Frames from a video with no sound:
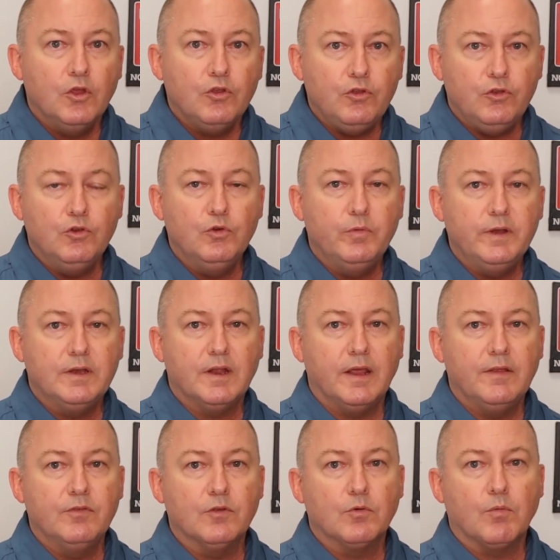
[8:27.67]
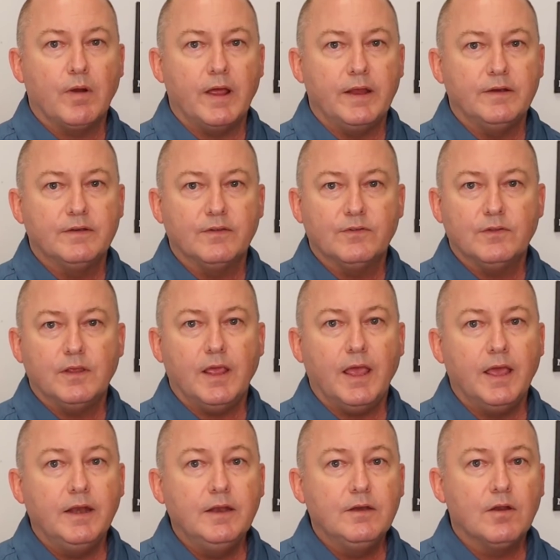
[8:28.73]
you retain the right to see
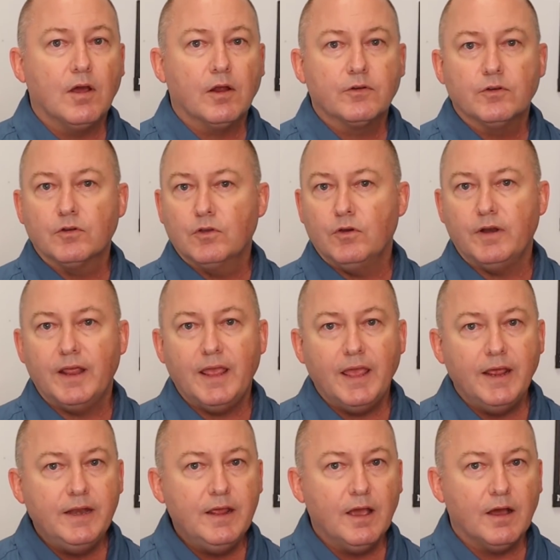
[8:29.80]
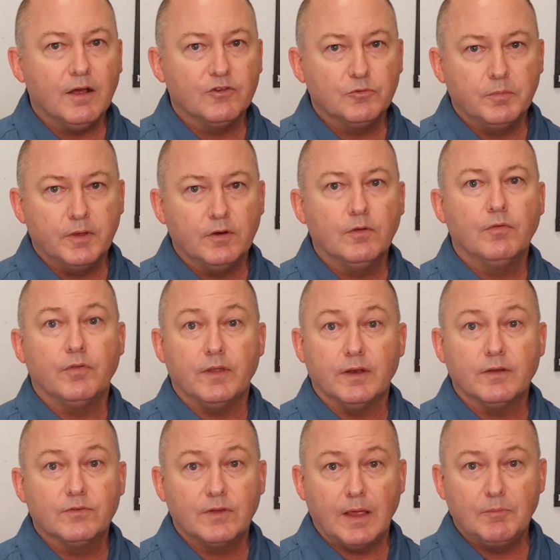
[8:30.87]
any doctor, go to any hospital that
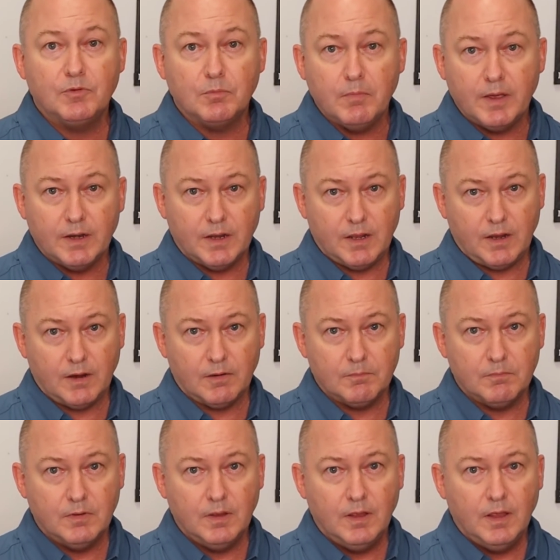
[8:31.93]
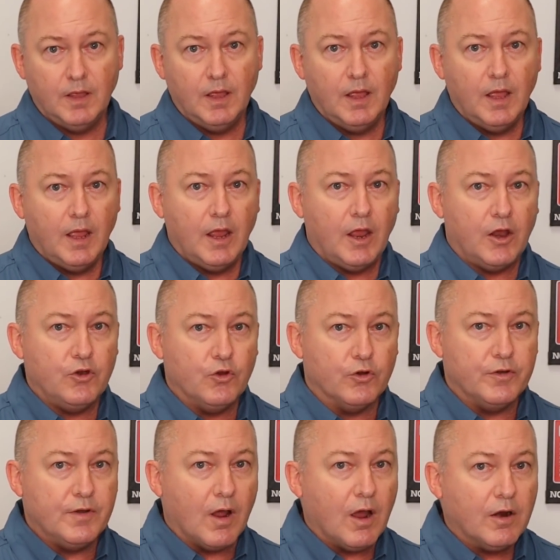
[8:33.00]
accepts Medicare. And your
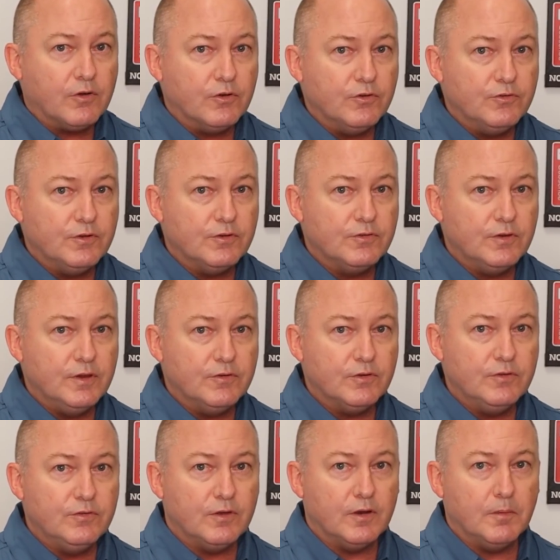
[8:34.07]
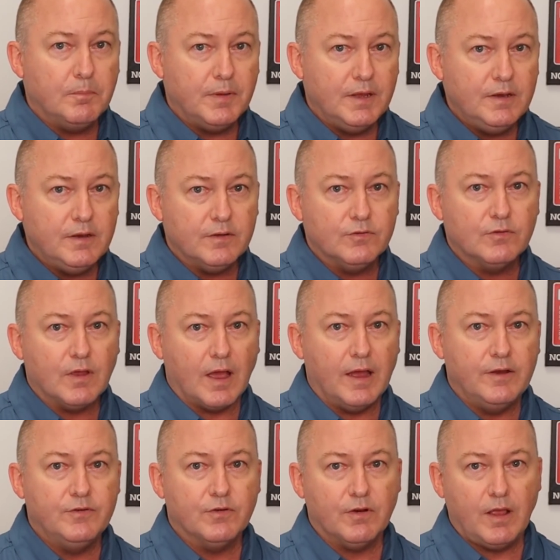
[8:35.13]
doctor's decisions and opinions
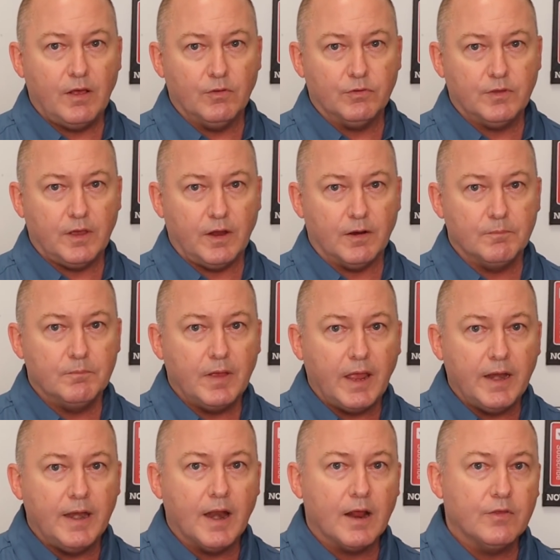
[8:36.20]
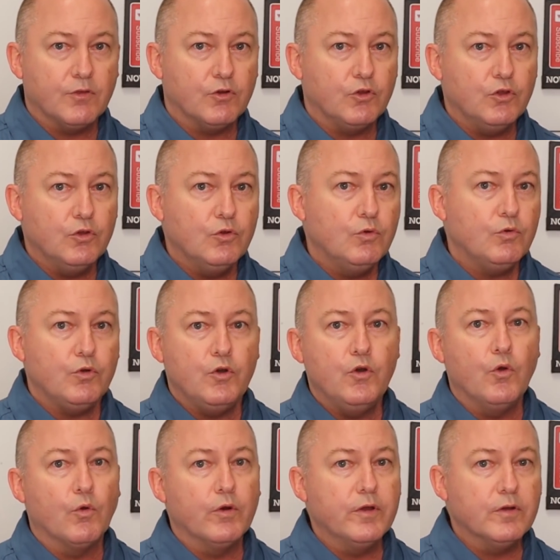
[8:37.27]
guide your health care, and neither you
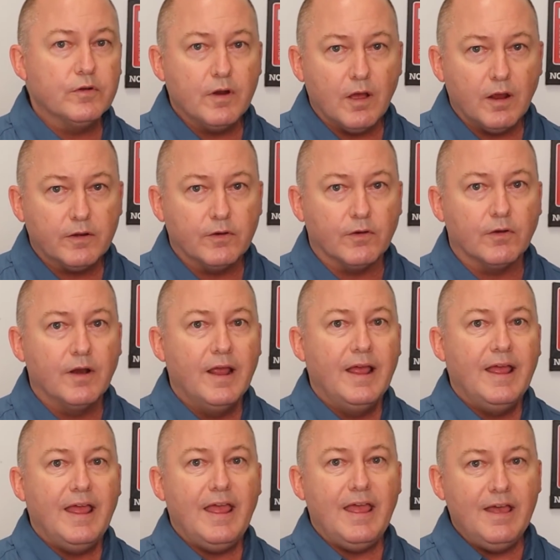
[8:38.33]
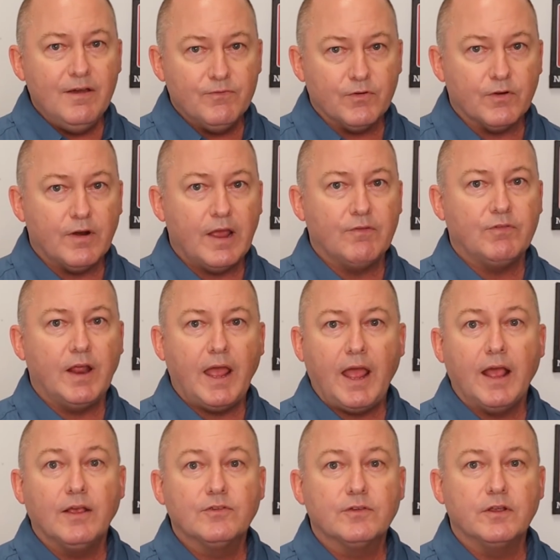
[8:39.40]
nor your doctor ever have to
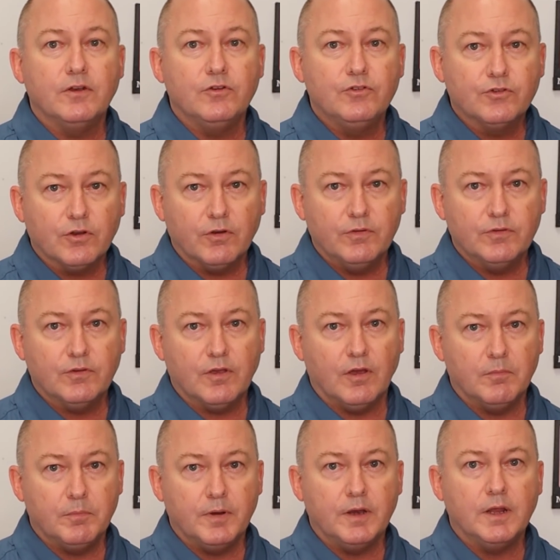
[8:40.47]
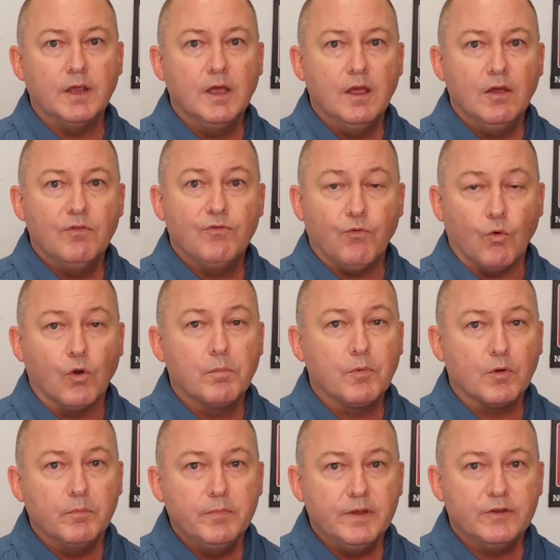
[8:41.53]
ask an insurance company for
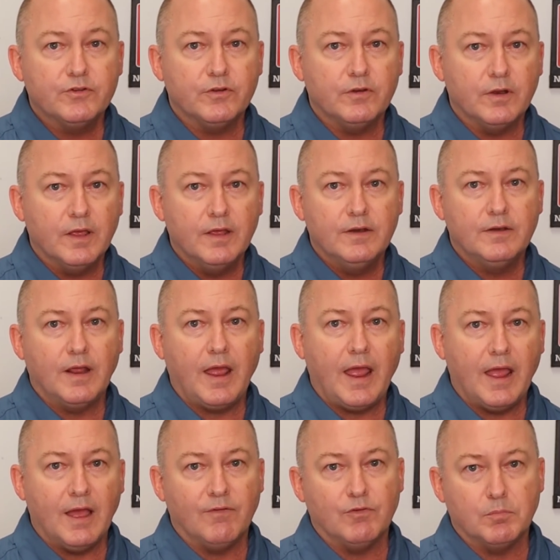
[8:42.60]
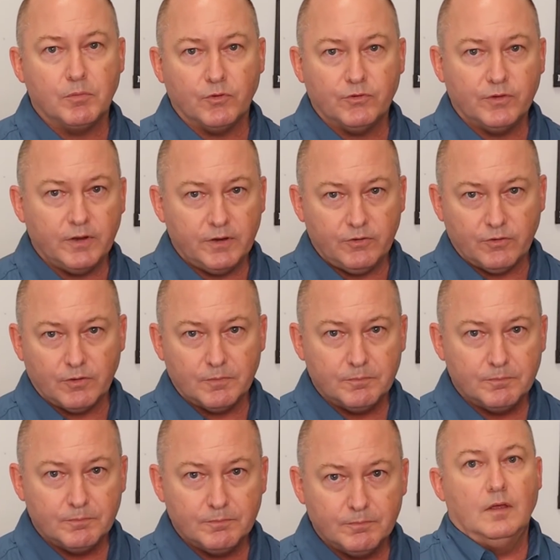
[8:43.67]
permission to have a procedure.
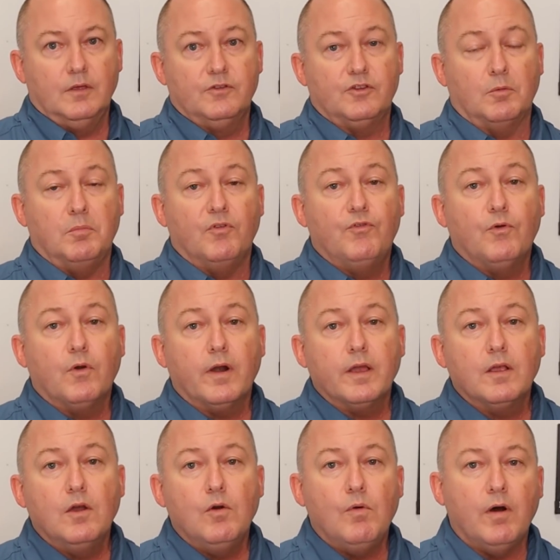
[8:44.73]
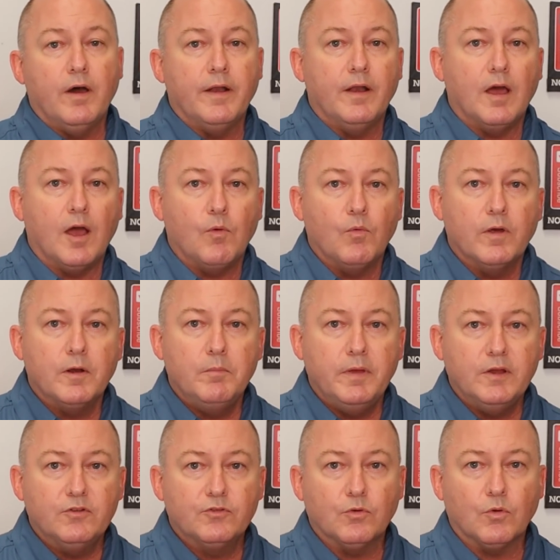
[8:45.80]
So before I go on, I want to
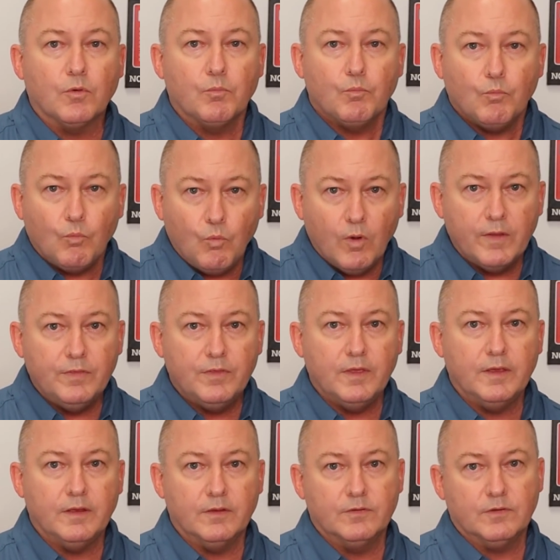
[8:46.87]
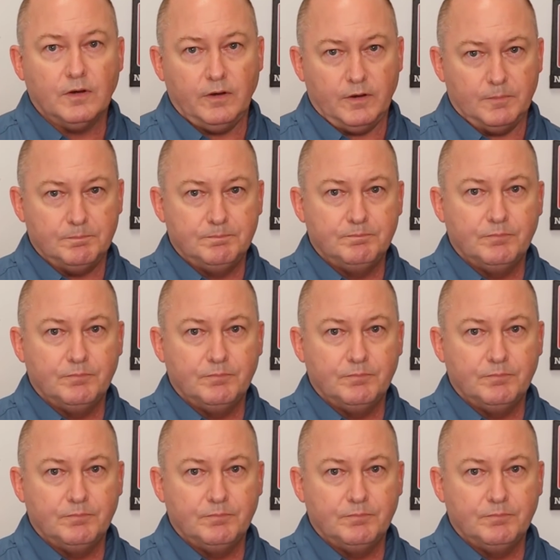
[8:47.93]
make sure one thing is clear.